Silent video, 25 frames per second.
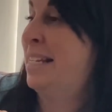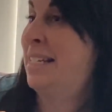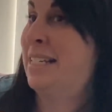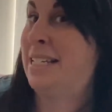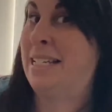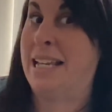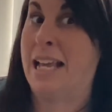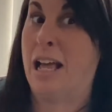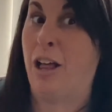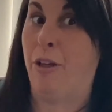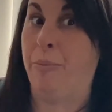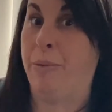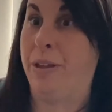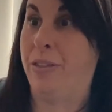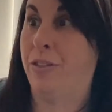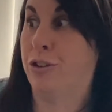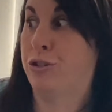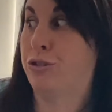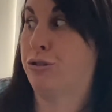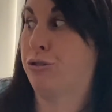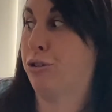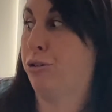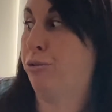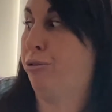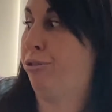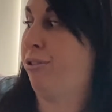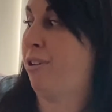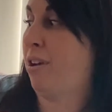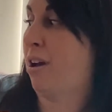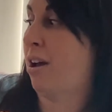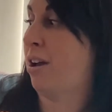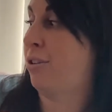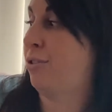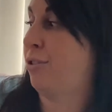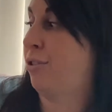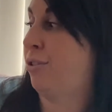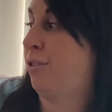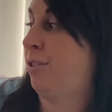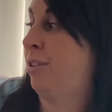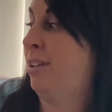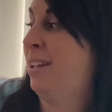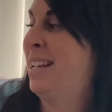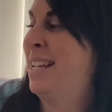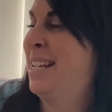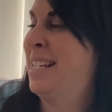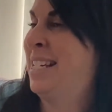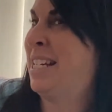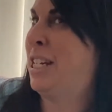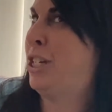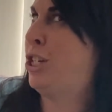Tell me the truth, Yankel.
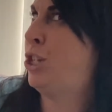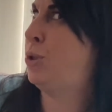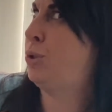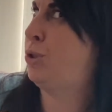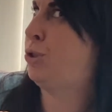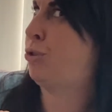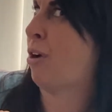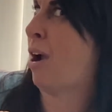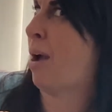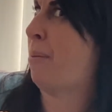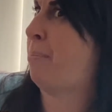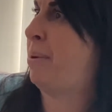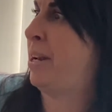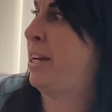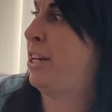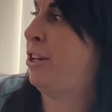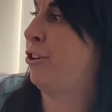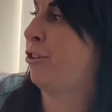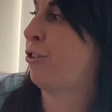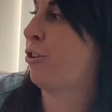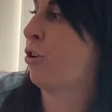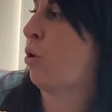Did you drop in your